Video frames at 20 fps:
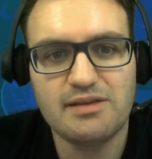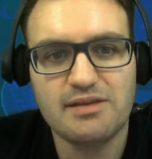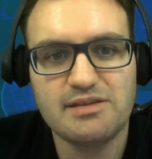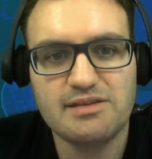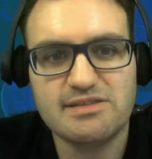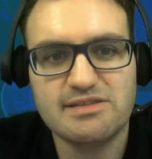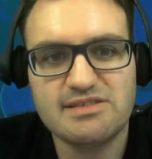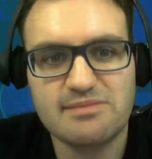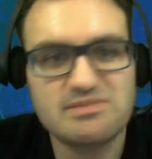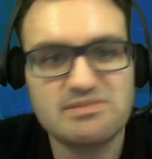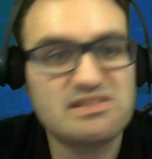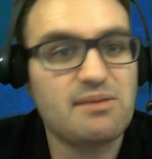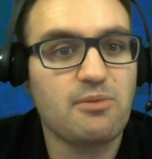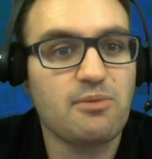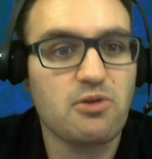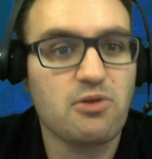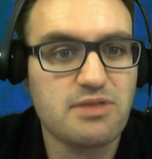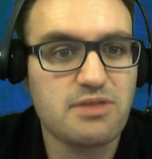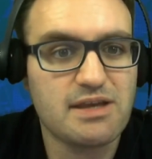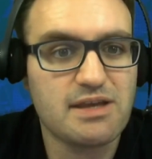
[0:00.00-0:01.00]
some
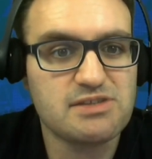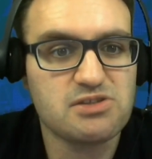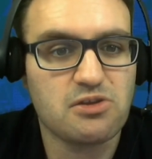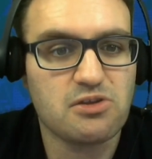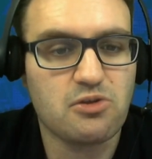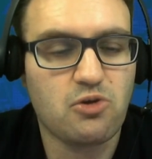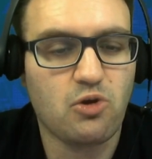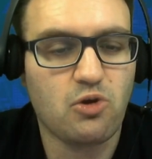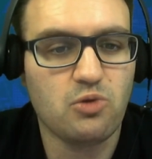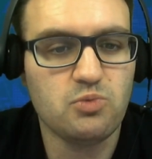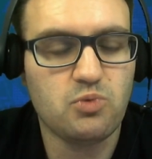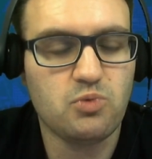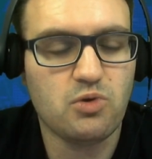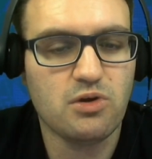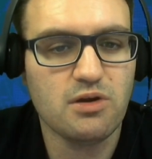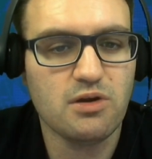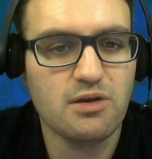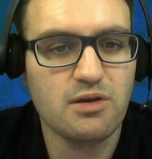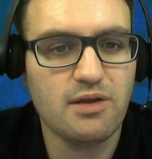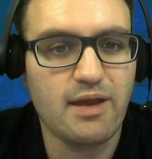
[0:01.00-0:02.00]
similar things to the Cold
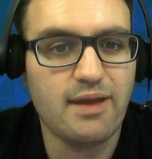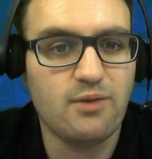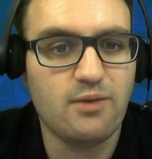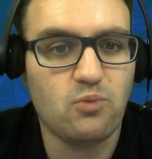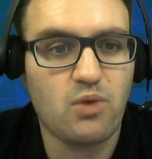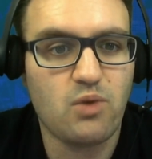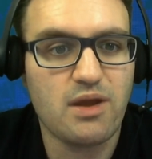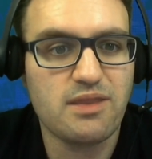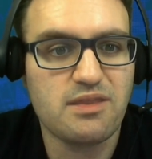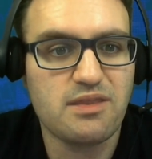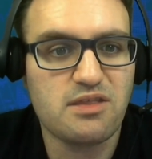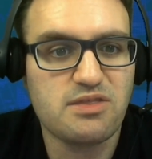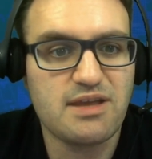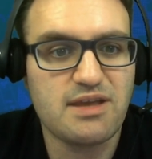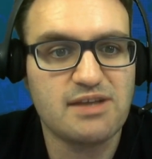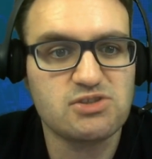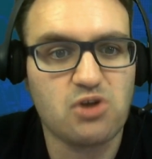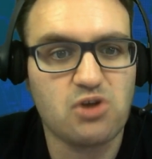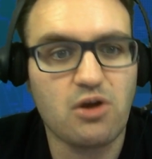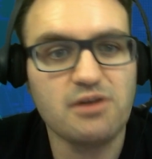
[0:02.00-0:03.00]
War, and when the
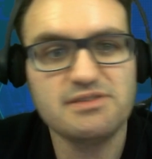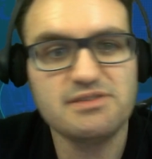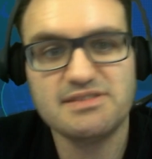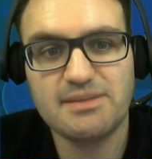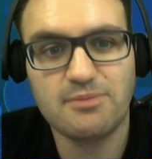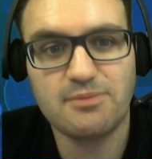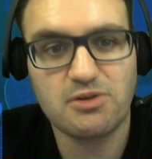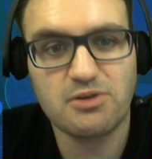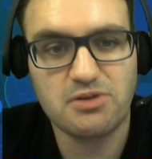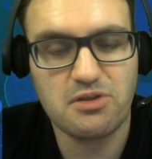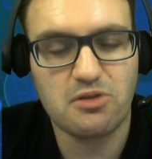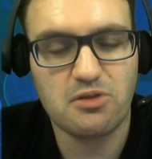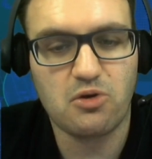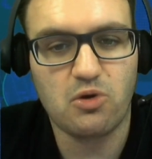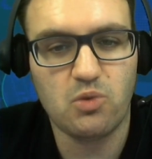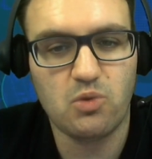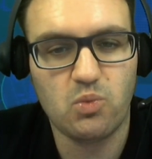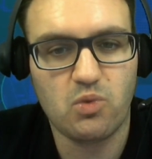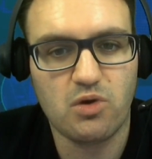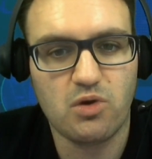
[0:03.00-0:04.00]
things aren't similar to the
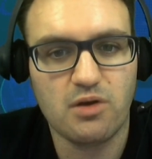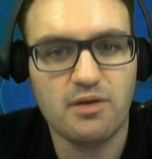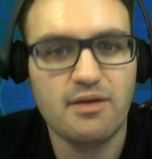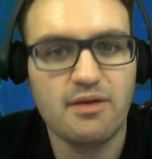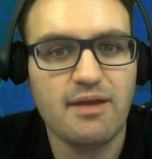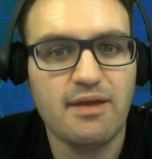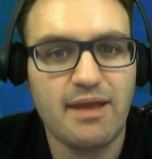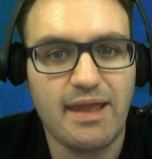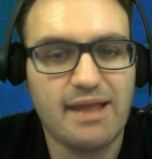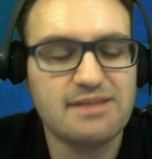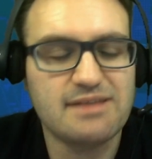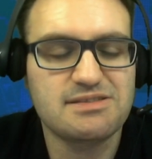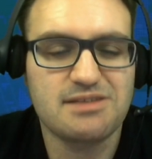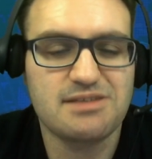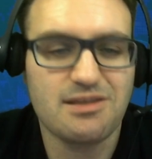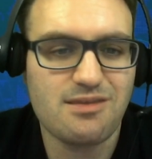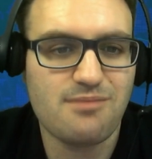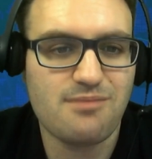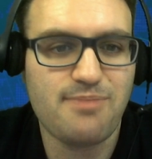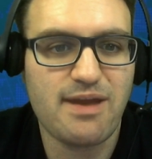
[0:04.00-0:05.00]
Cold War, it's
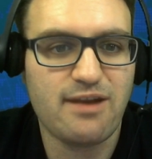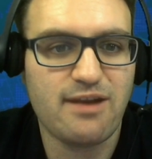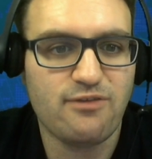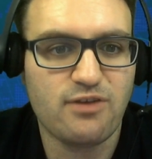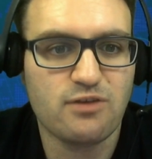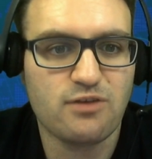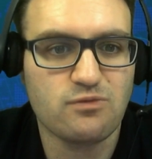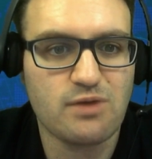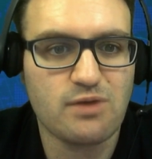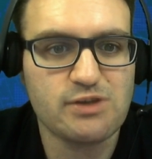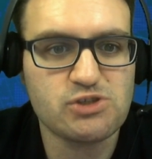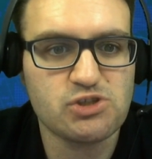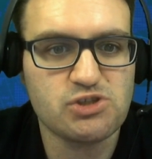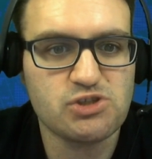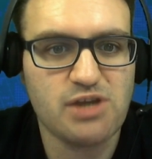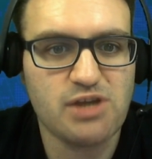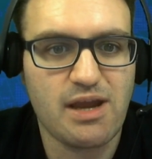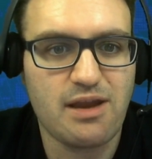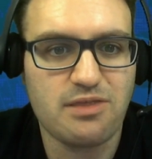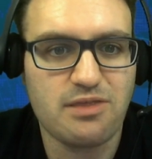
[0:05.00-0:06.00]
to the benefit of Russia,
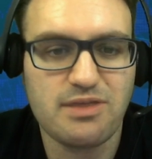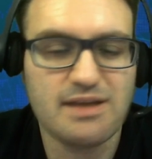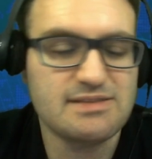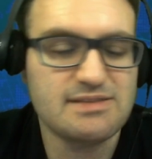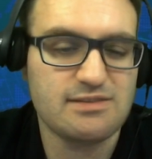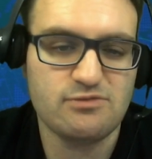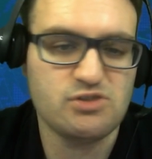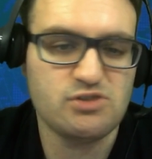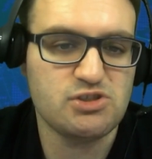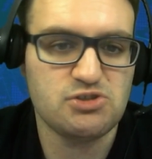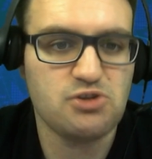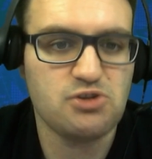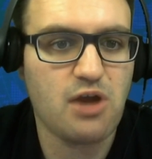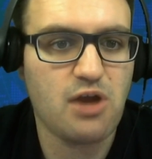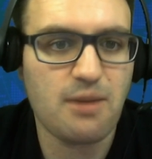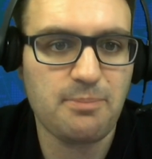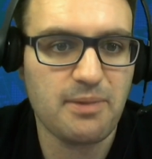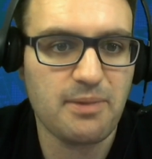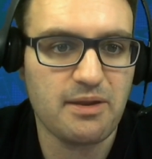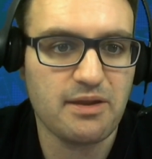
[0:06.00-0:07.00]
China. Things have just
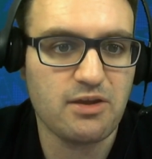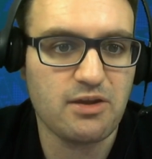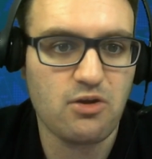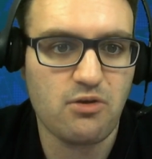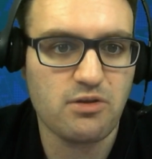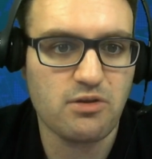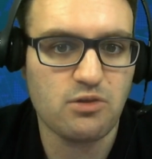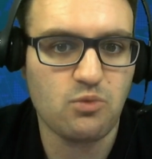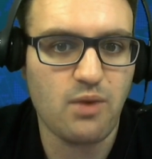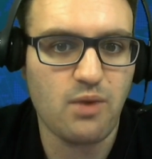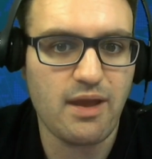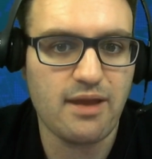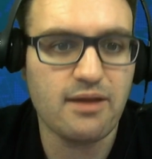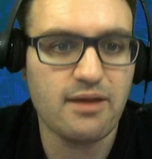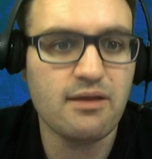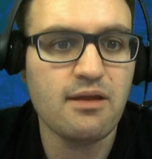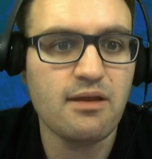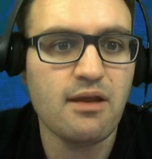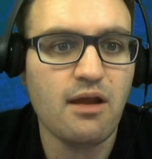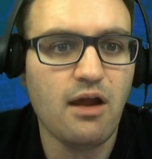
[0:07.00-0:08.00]
not been going the
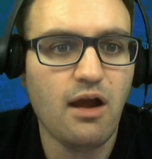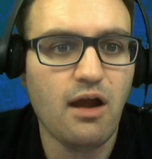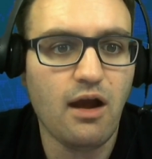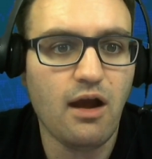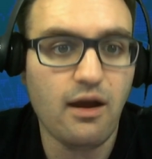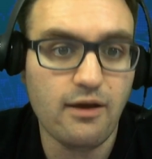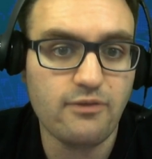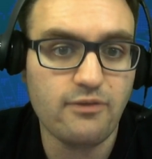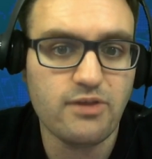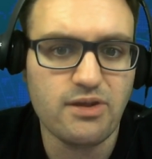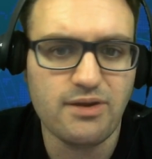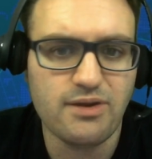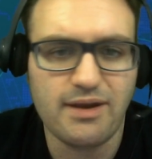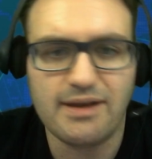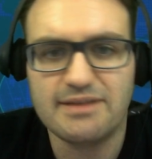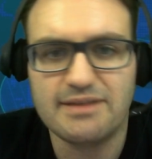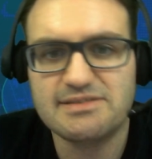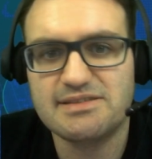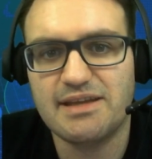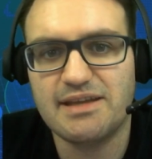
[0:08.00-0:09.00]
way of the
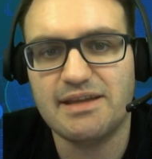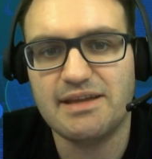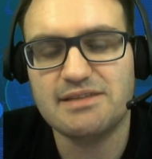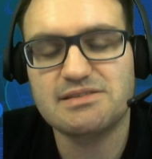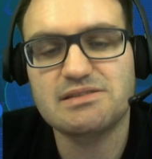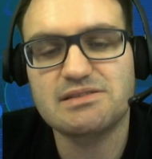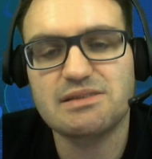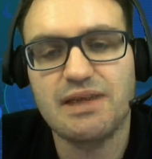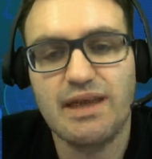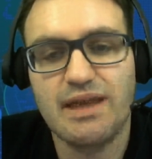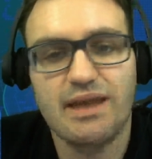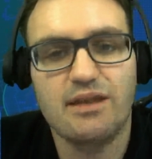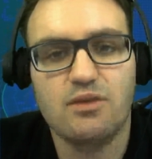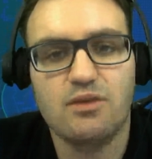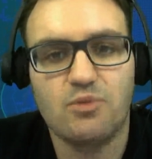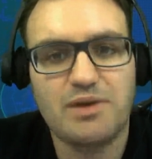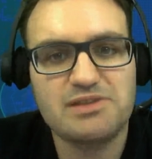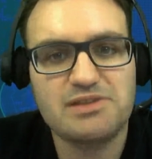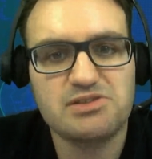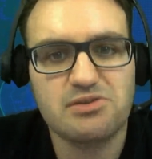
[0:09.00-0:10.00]
United States and
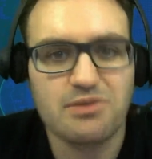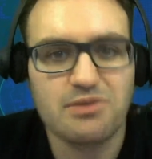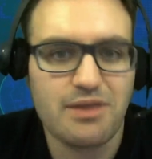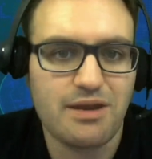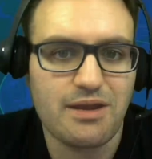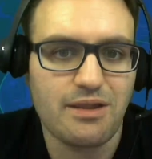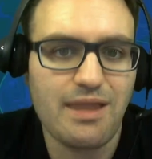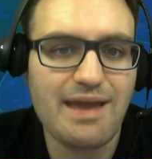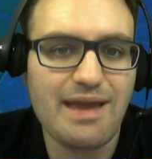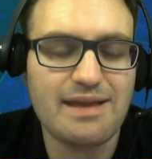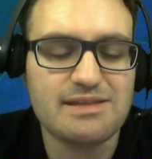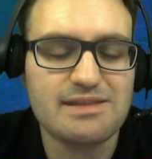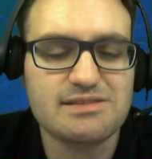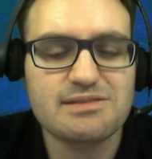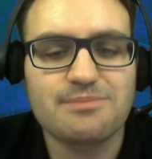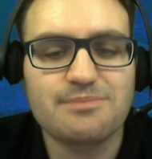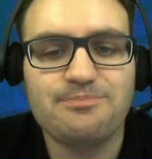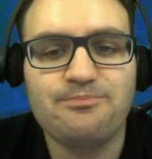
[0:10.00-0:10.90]
the Western-led alliance.